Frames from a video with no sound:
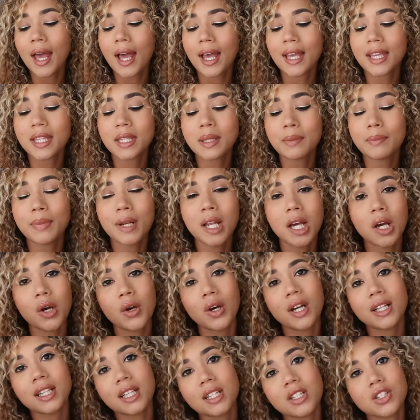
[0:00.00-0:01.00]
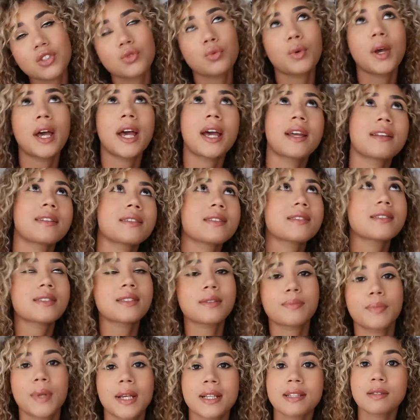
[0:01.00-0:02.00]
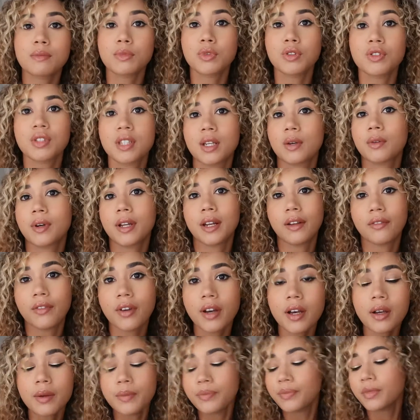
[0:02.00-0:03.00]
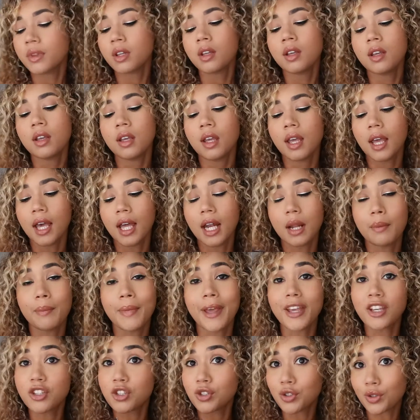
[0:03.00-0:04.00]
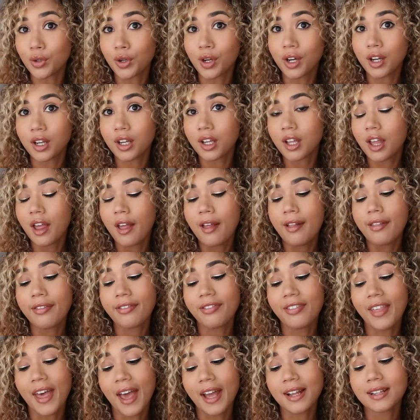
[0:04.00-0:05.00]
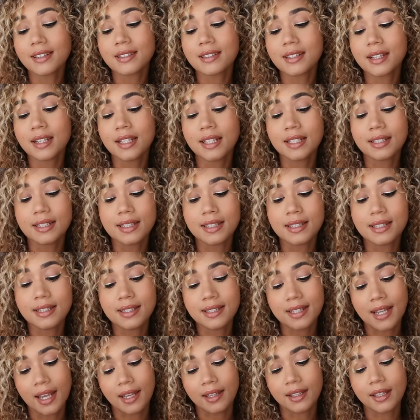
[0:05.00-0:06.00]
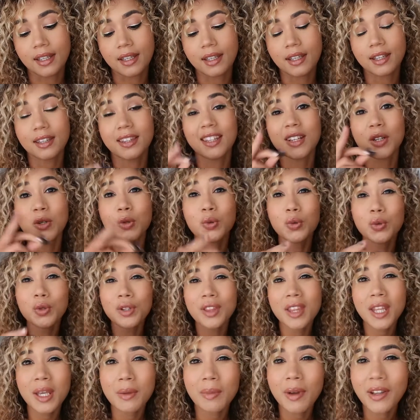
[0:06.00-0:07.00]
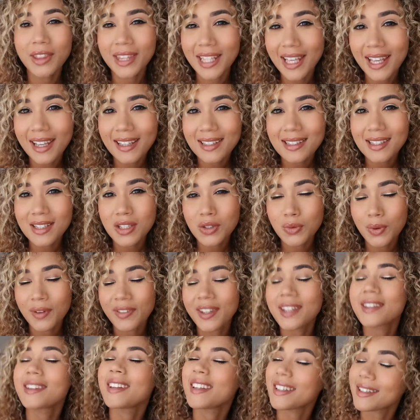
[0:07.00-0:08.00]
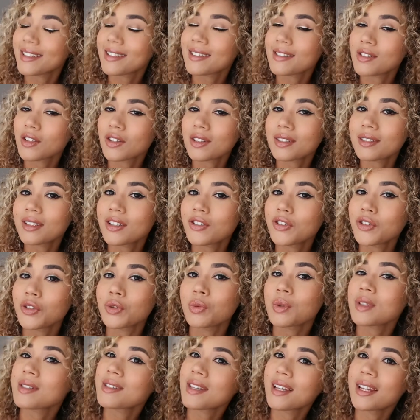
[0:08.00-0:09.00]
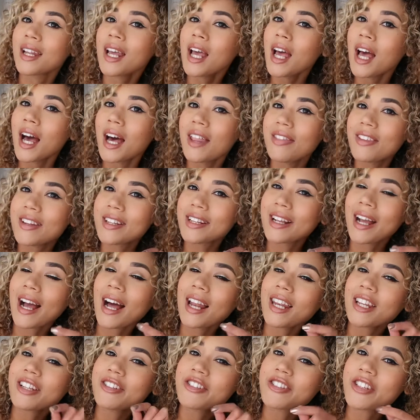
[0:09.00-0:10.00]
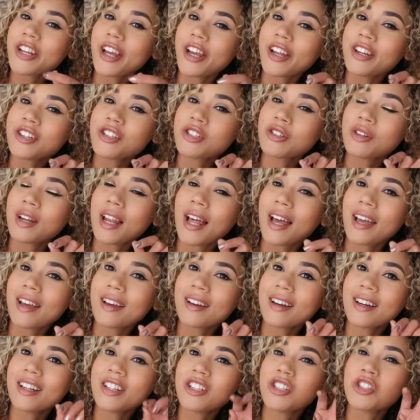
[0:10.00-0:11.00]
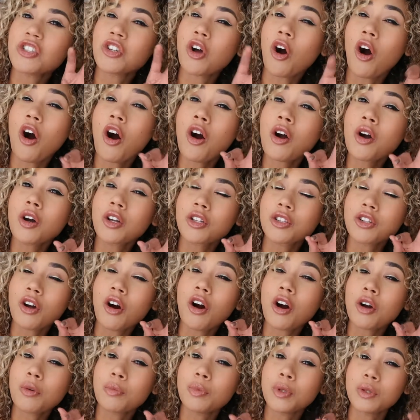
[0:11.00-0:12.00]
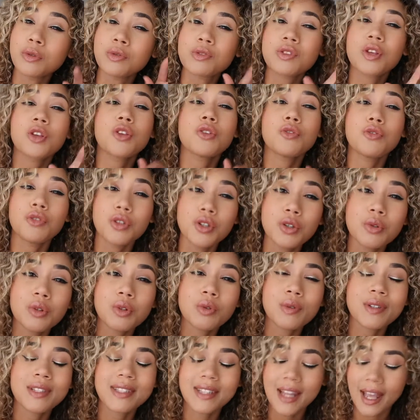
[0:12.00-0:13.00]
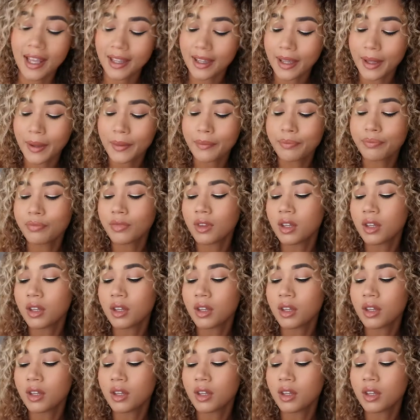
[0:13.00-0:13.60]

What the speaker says: either blow it or just wait or just play some music, whatever, and I make sure that it is tacky. The cool thing about the Essence one that they discontinued was that the color changed to like a dark blue, so you knew it was tacky.